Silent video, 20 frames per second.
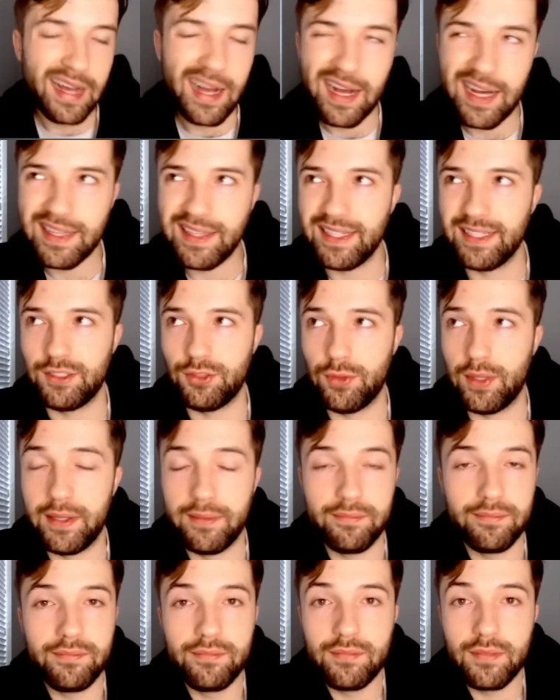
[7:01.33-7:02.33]
I think it's
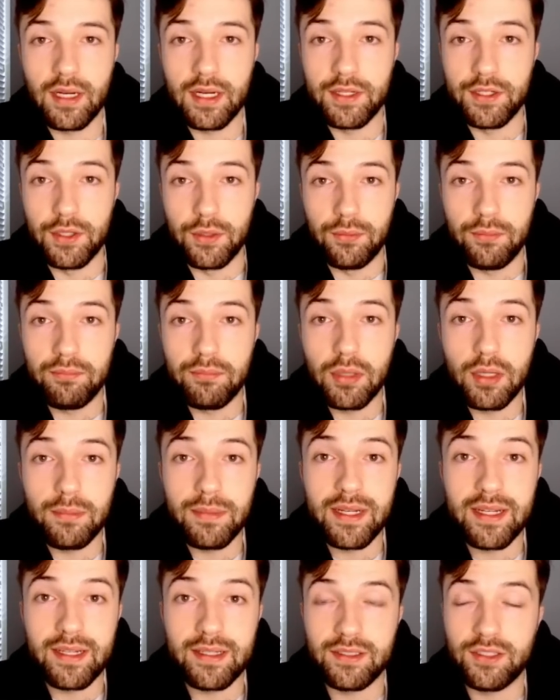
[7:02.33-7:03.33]
great. I do. Put him
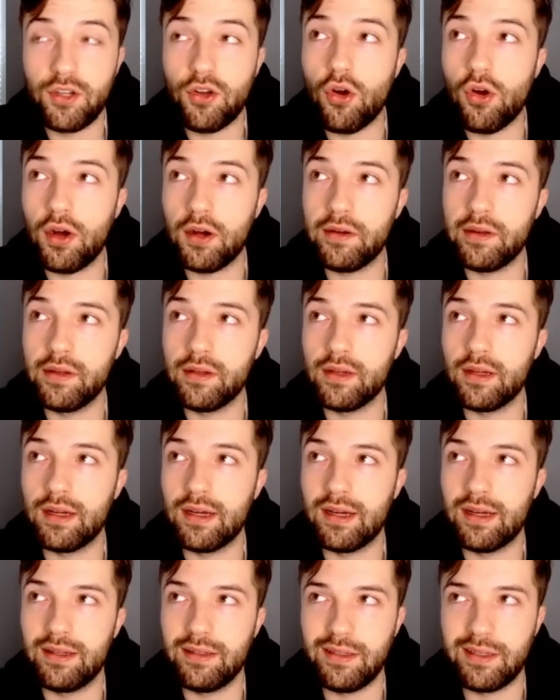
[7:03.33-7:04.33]
in as guard
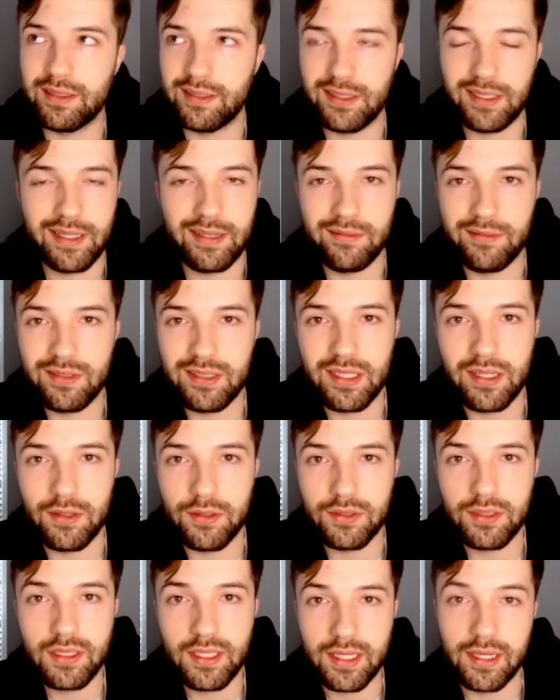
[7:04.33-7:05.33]
because, again,
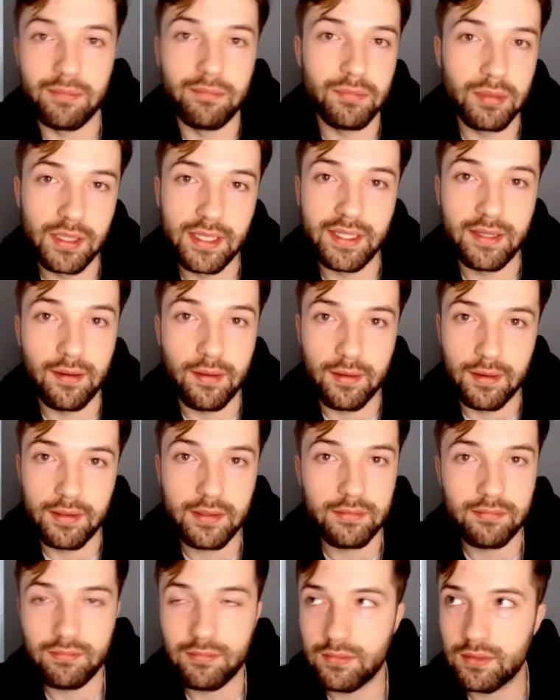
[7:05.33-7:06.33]
centers can play
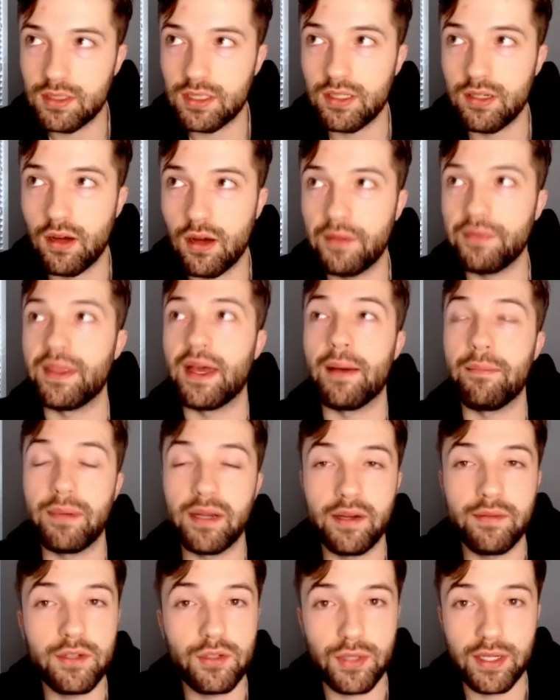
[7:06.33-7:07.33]
guard. It's not that
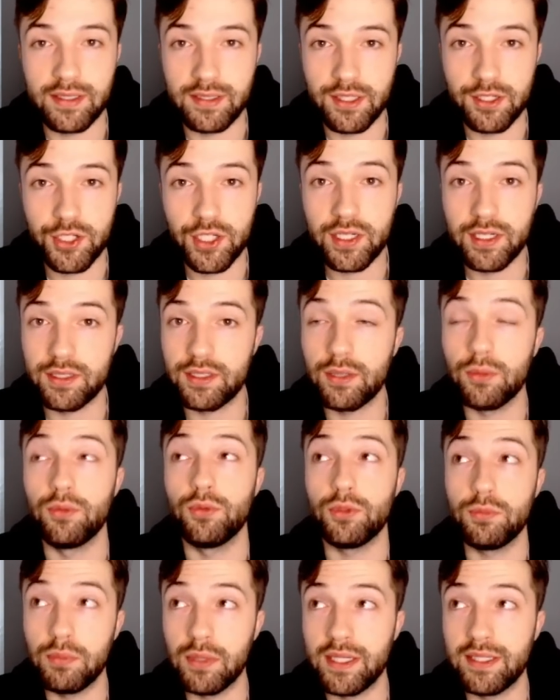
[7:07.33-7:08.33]
big of a transition. It's someone
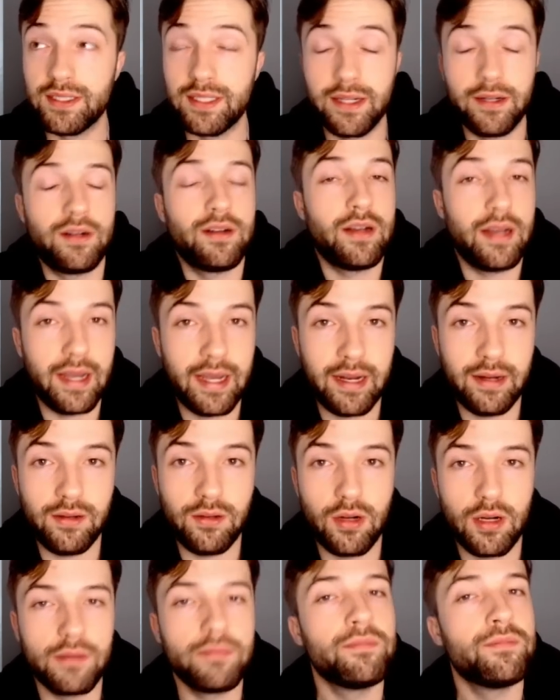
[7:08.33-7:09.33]
who's played center and
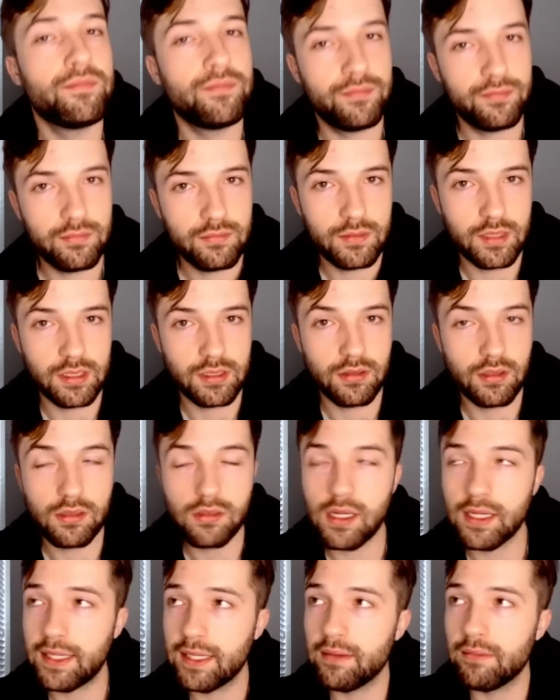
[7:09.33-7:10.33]
guard. Doesn't look
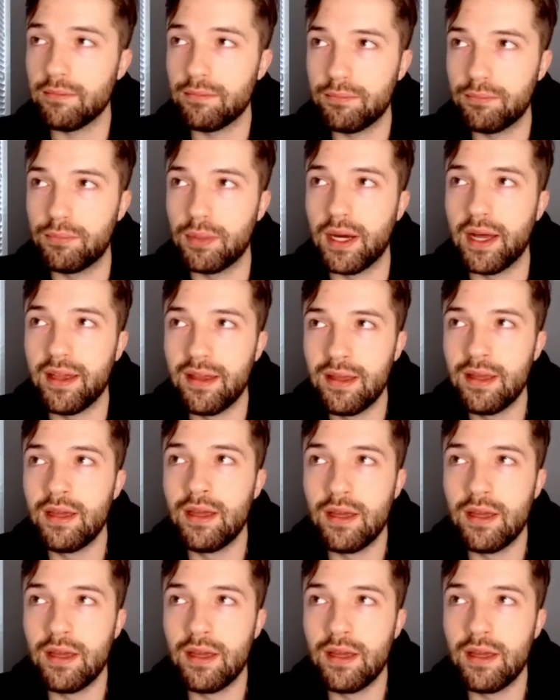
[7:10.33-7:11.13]
like it, but